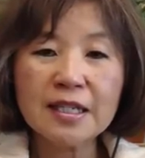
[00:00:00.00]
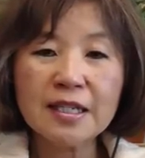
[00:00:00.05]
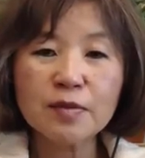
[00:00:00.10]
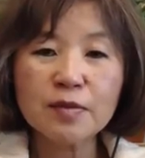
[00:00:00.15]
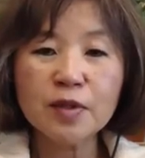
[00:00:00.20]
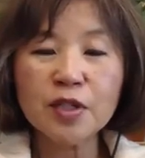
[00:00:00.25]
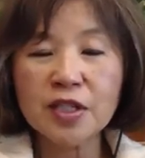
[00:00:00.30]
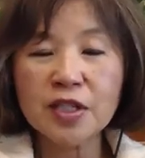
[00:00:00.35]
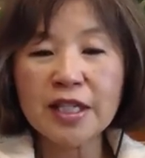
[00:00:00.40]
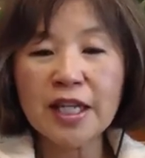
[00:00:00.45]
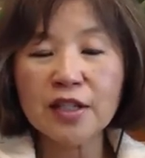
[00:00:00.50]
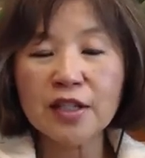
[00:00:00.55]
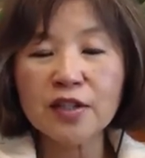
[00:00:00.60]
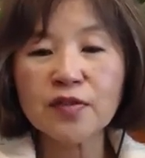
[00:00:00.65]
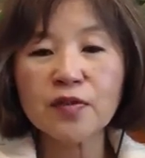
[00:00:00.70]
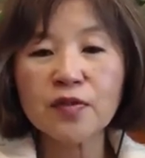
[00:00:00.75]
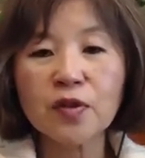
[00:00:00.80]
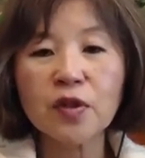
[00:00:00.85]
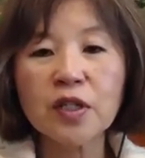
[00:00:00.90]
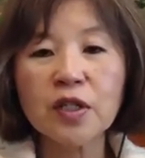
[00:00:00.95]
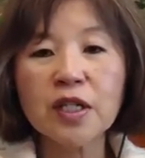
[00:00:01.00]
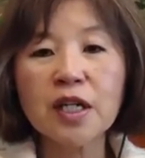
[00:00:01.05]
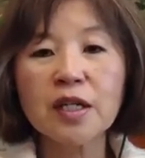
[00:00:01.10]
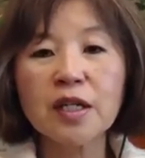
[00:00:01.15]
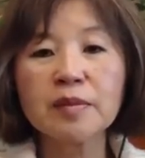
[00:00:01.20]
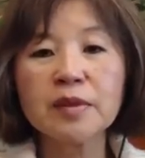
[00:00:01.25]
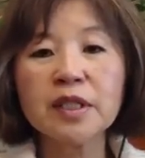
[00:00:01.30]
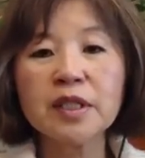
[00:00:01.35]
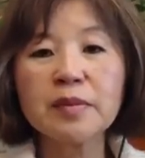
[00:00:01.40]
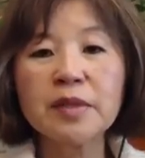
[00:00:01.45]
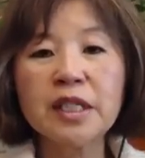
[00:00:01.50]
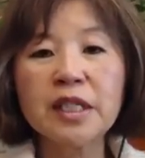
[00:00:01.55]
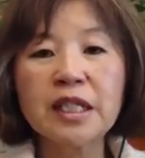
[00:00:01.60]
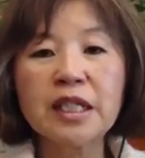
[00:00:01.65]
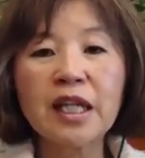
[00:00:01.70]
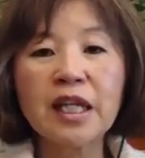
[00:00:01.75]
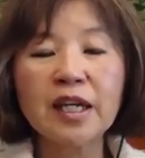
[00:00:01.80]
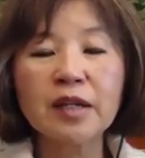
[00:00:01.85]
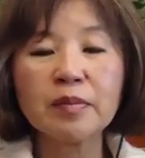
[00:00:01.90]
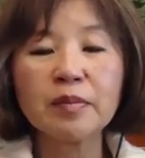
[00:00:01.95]
which stands for Limited
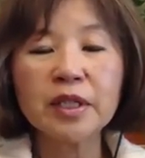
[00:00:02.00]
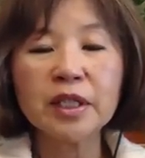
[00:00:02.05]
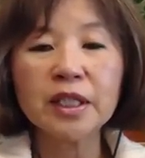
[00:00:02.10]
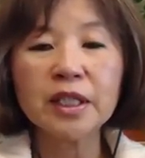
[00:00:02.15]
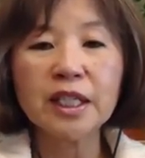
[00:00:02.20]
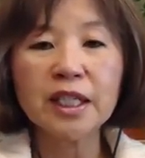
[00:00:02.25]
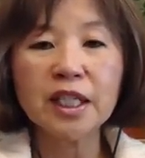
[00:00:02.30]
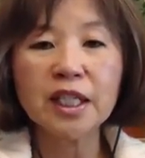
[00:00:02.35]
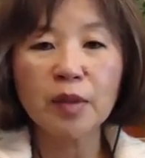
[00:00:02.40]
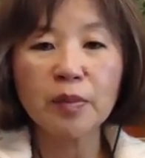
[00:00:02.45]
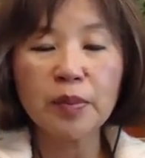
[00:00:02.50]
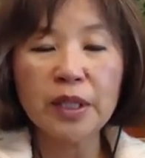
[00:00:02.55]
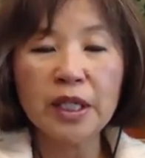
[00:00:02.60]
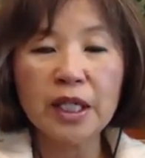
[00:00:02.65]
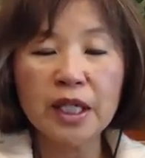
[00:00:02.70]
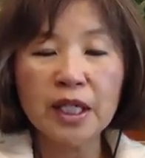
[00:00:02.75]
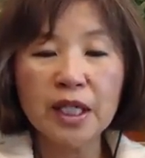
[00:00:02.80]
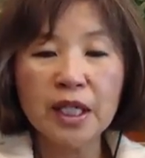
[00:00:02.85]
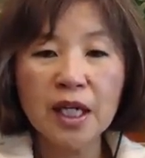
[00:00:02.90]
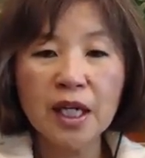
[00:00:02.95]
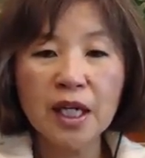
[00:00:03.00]
Liability Company,